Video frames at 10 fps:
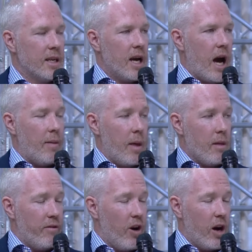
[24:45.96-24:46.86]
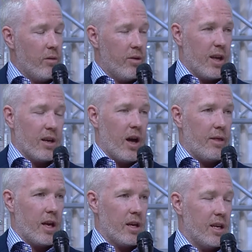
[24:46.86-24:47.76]
And then the final thing, I
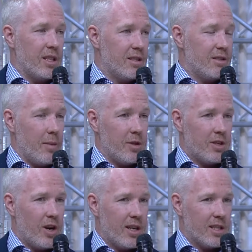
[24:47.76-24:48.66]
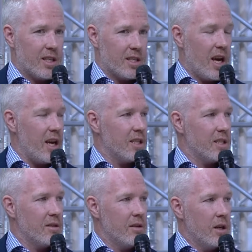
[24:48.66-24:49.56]
think, is demonstrating
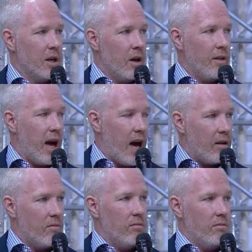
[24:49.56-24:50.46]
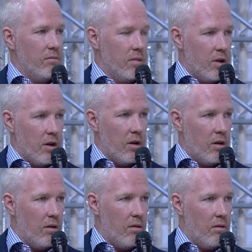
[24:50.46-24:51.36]
success, that
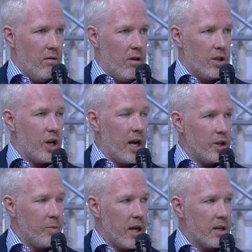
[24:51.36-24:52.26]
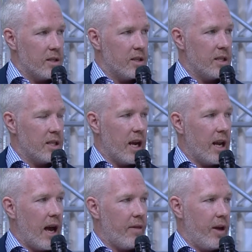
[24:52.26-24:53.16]
the changemakers need to get
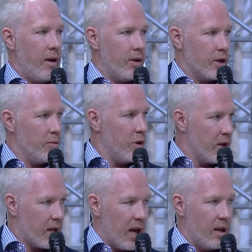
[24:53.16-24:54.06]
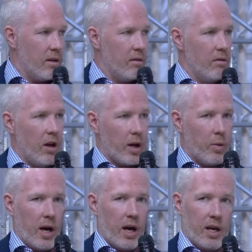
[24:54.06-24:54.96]
out there and communicate it like
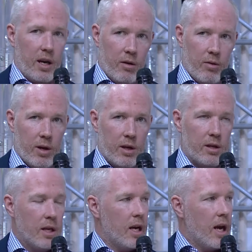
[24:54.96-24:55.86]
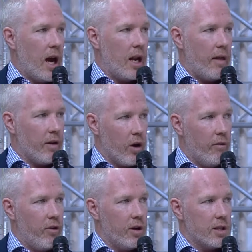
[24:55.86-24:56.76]
we are here and at the
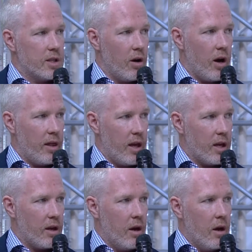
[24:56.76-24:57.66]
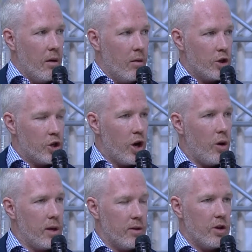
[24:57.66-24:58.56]
conference. So I think
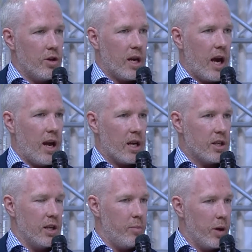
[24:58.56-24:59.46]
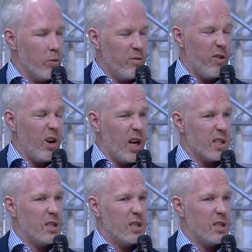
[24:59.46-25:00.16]
showing that you can actually build, for us,